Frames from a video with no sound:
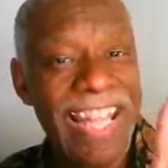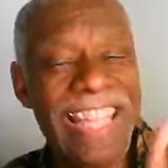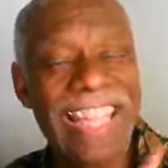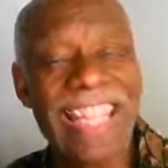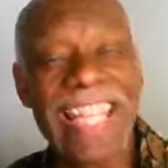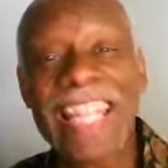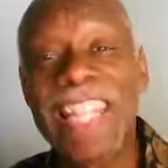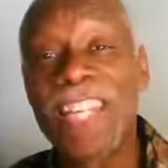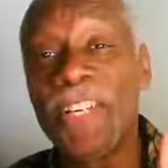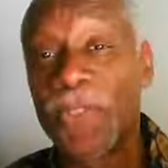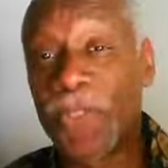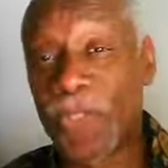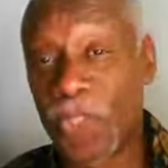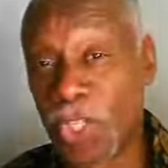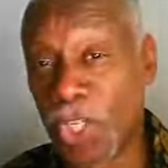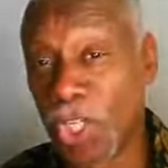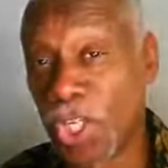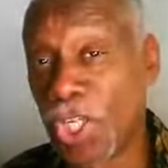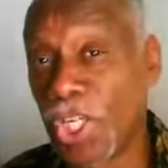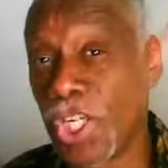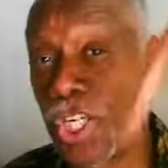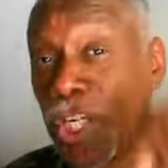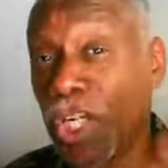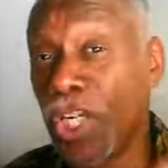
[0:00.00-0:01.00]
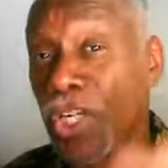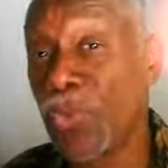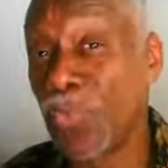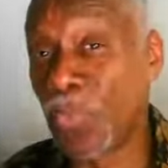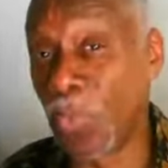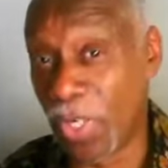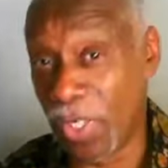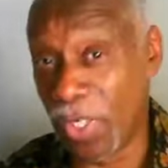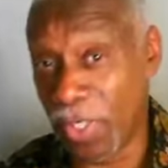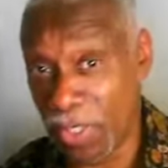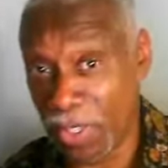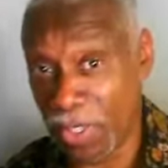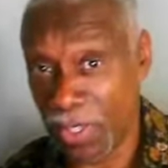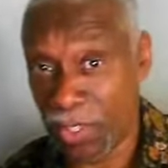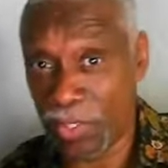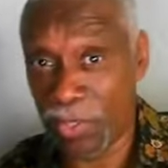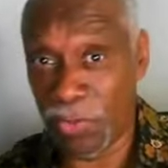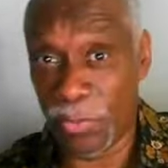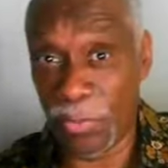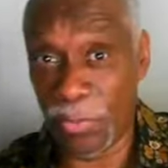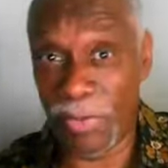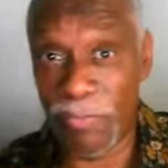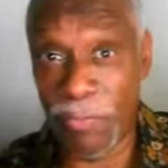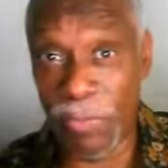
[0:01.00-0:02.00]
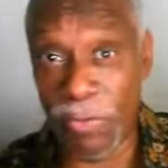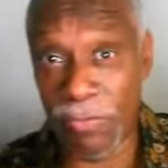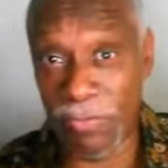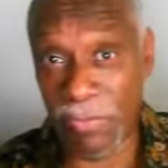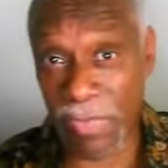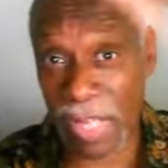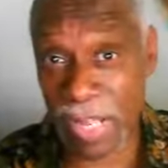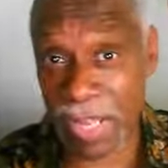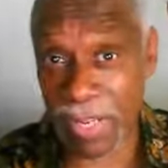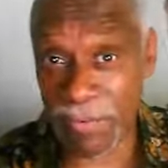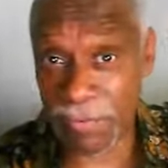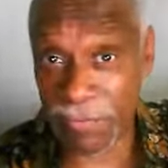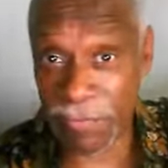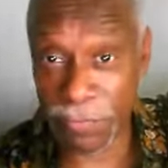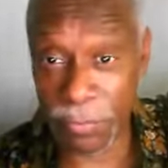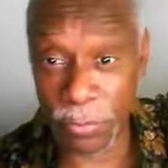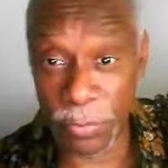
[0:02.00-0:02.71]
Then there's the good one, the River of Life.